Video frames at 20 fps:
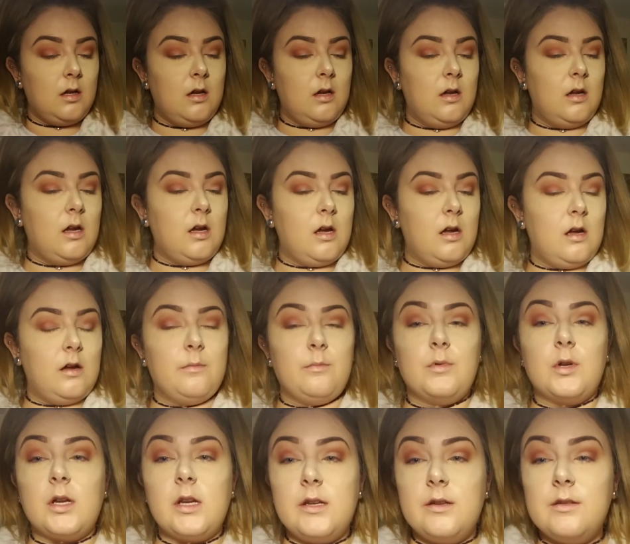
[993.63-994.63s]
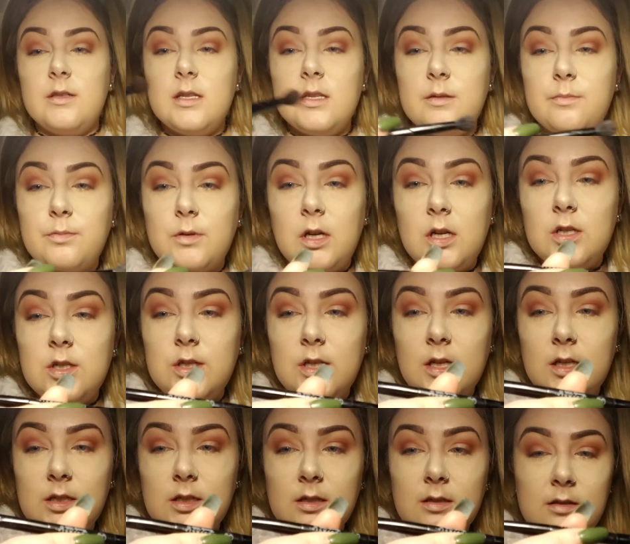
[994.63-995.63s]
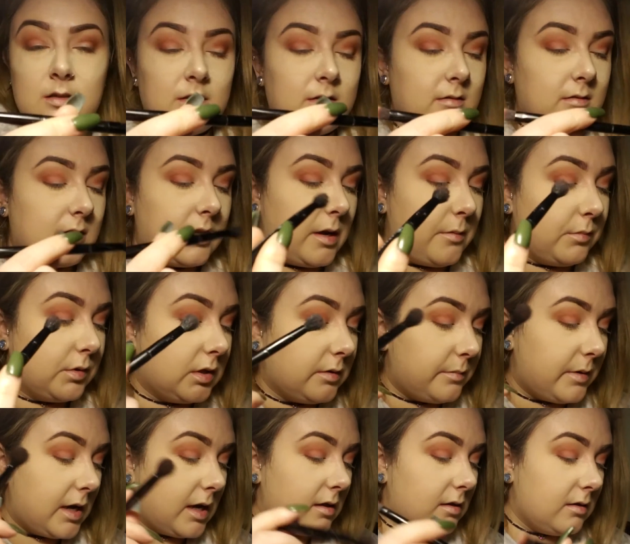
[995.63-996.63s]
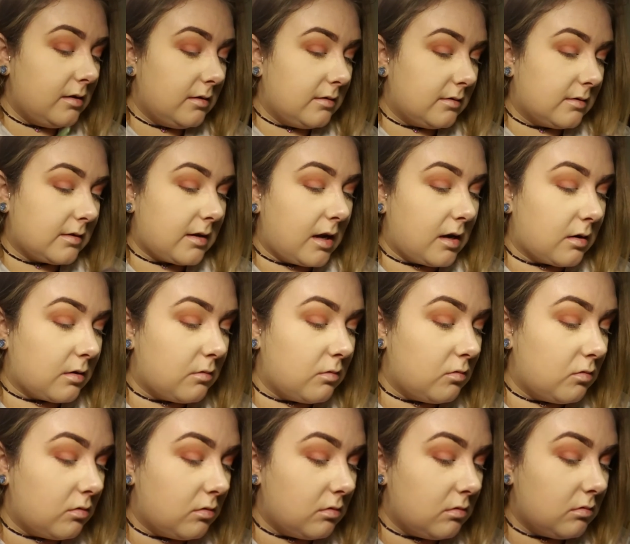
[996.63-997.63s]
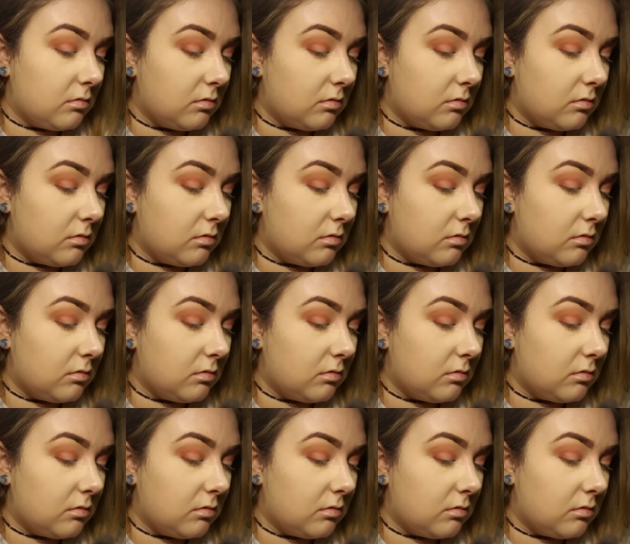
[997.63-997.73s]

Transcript: We're gonna use this brush that just came with the palette. It's kind of cool.